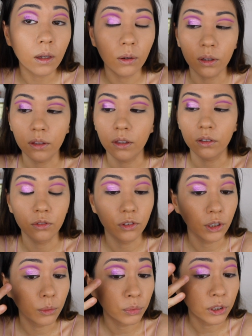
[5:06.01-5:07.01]
Okay, that was
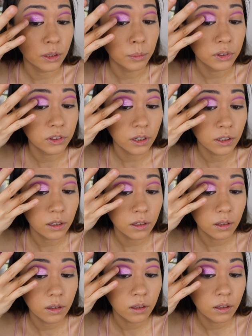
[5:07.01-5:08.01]
very pretty beside it.